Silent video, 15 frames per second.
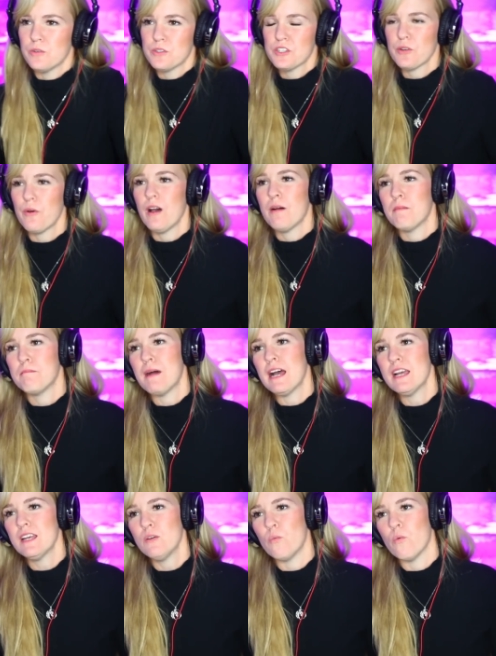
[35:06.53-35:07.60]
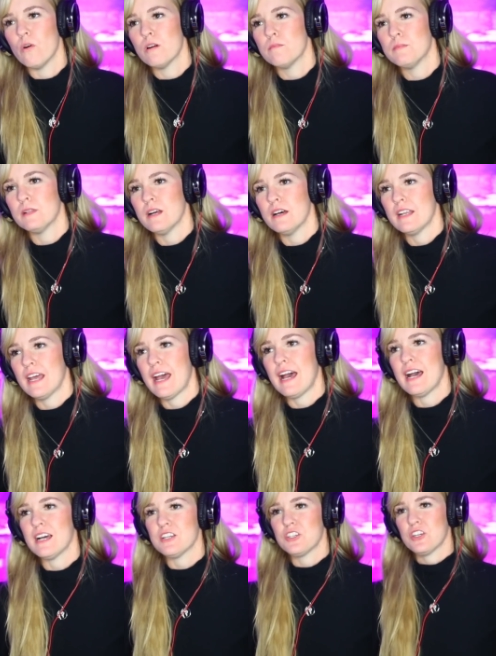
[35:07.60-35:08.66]
So uh, my warm blood
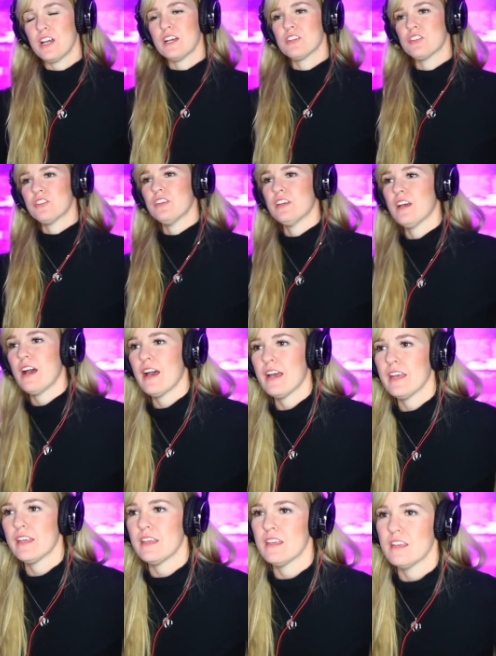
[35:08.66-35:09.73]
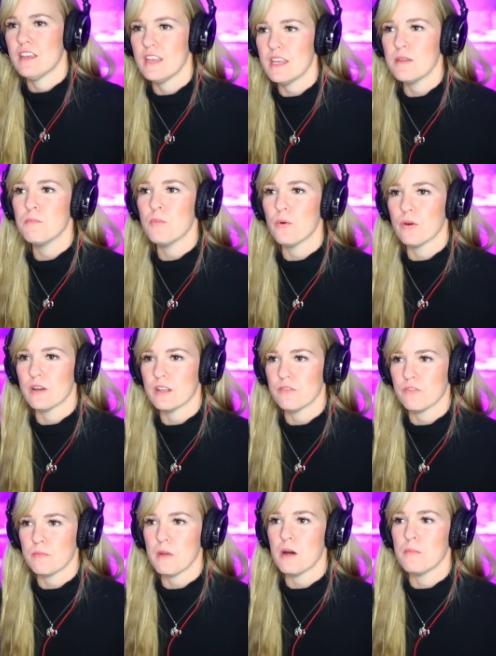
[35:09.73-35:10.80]
ash actually I imported
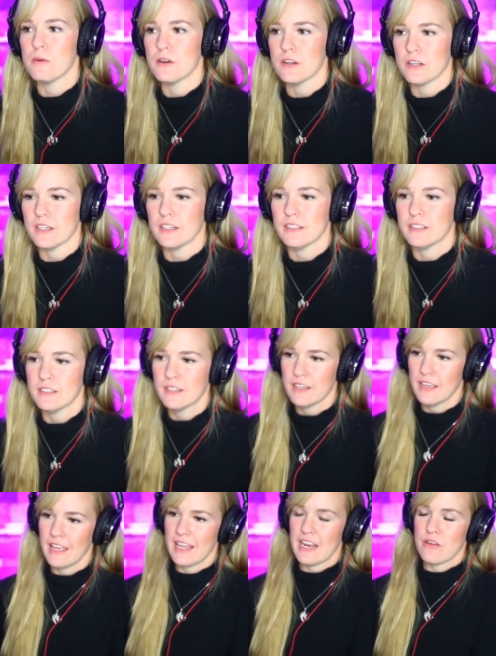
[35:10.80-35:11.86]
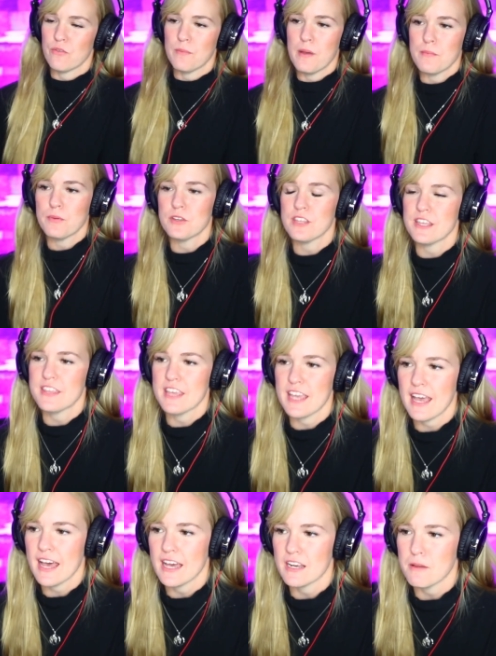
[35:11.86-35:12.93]
from Alberta and I remember mm-hmm. that they
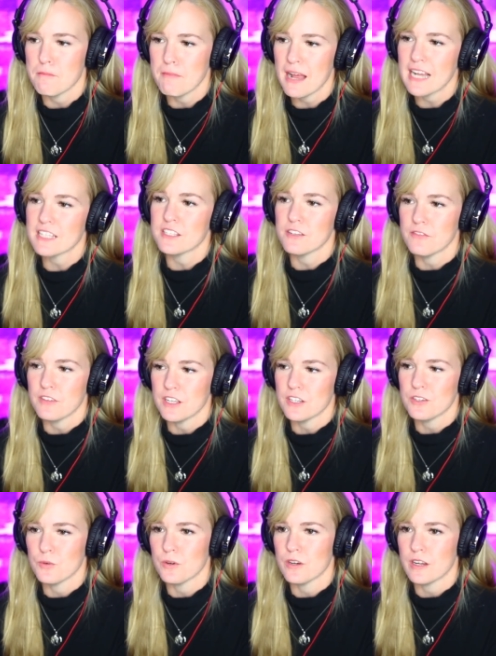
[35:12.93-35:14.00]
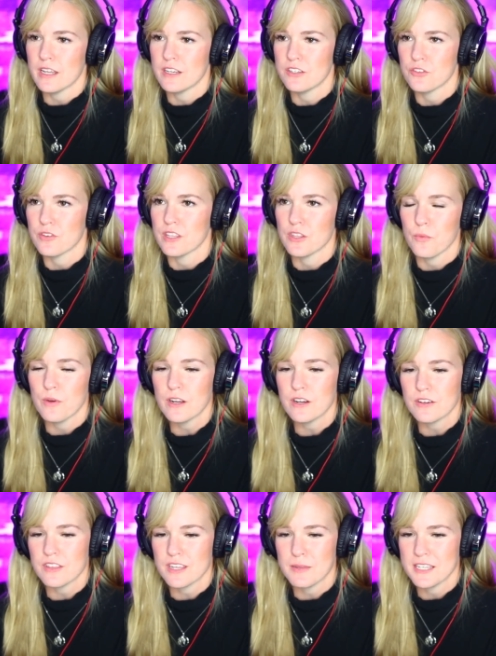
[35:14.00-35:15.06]
had a massive indoor and during the winter
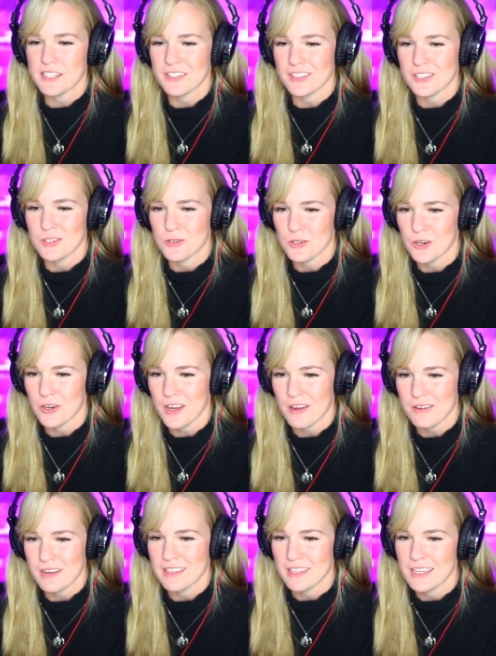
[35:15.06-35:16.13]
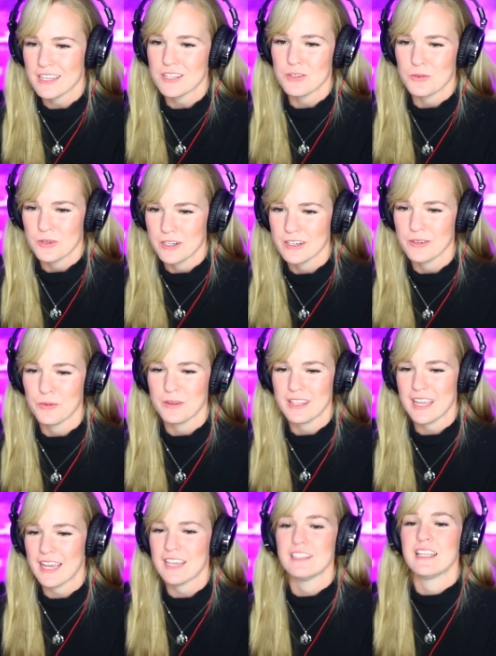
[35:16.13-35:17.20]
they basically do turnout in the indoor when they
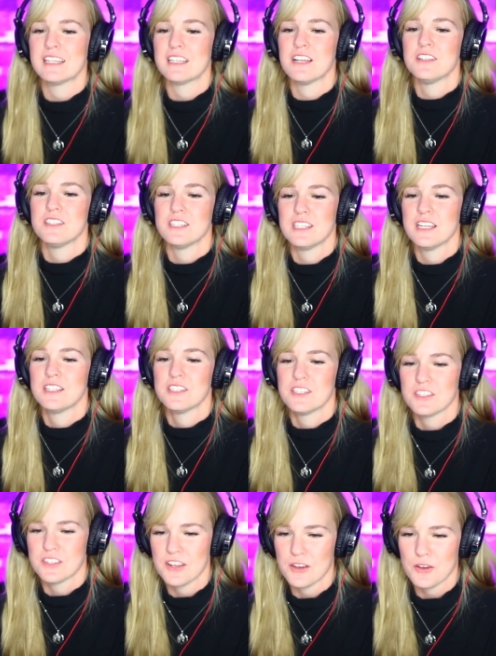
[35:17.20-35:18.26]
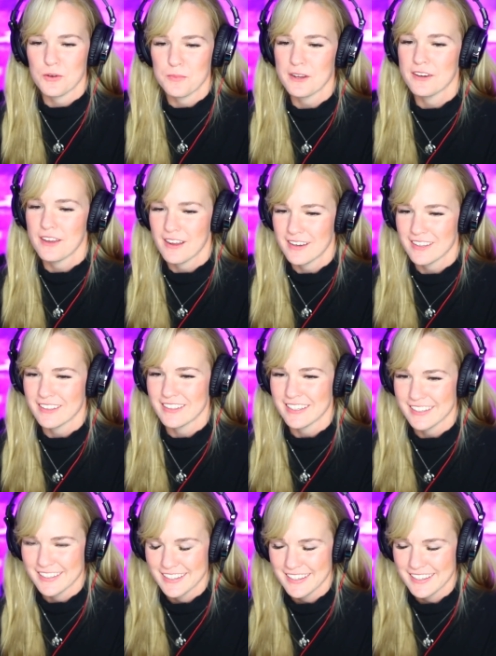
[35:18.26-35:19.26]
had like tons and tons of snow periodically.